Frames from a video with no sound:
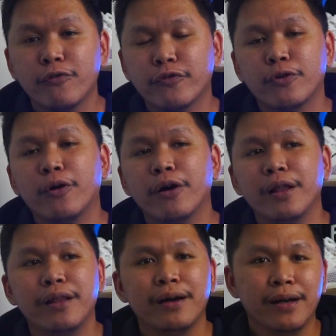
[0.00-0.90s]

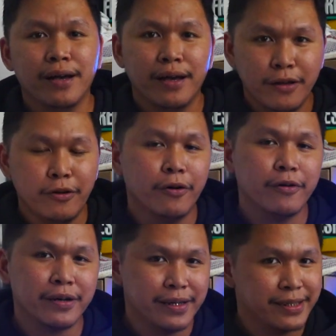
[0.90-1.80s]
overall
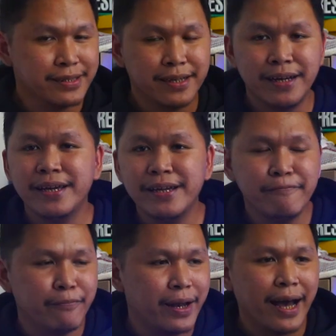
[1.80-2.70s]
look is
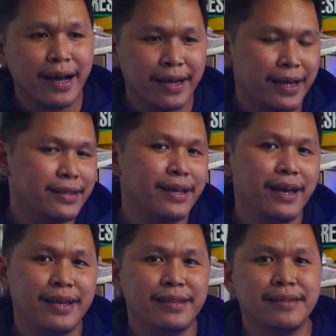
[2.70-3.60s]
clean black, and
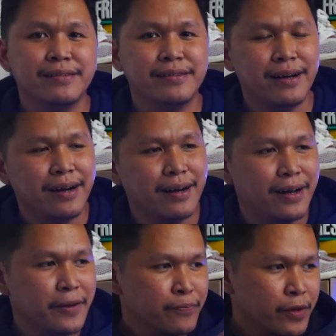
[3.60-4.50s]
then
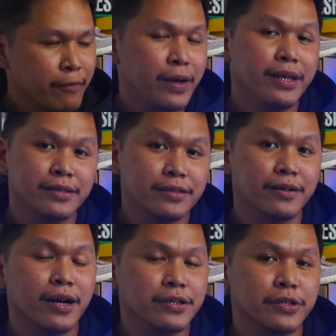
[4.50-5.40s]
the main
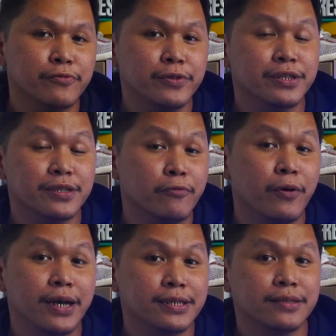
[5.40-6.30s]
attraction, which is the
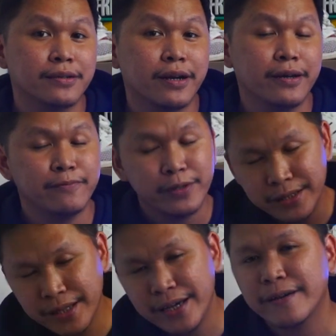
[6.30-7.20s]
white stripe, I
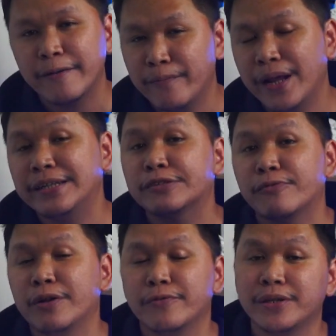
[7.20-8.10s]
think blends
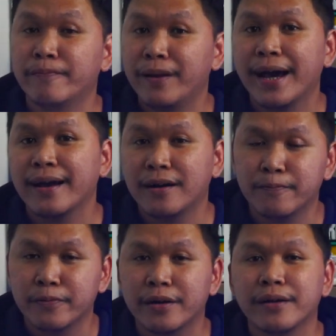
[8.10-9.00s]
well with the black
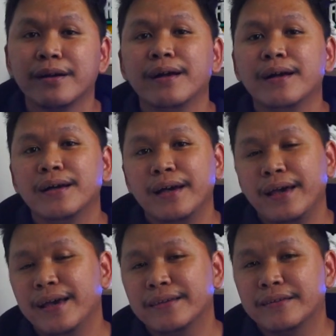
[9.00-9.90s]
upper.
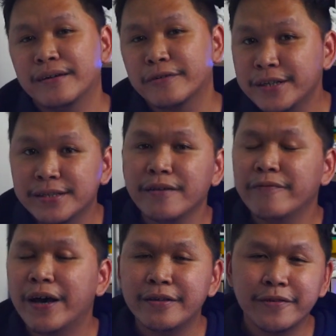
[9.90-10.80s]
And the resale
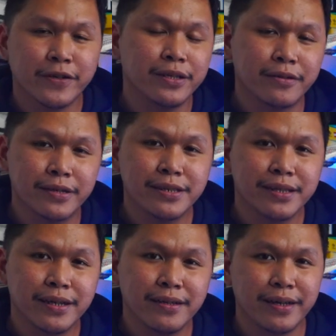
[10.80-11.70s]
value, gonna
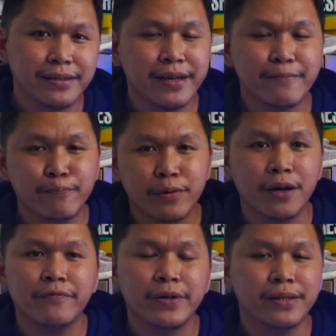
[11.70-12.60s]
resell, I think
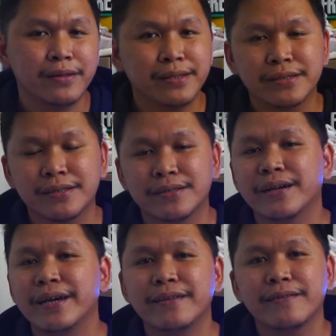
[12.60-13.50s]
profit is
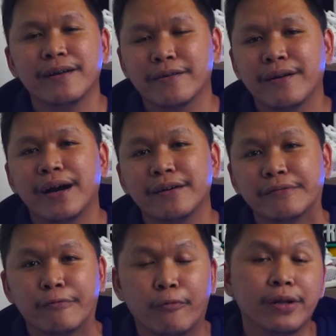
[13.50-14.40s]
great,
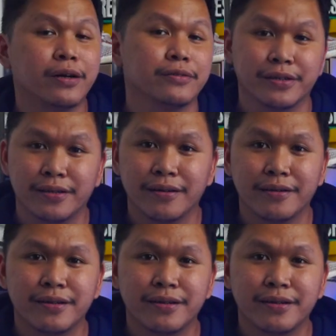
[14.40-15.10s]
around $100.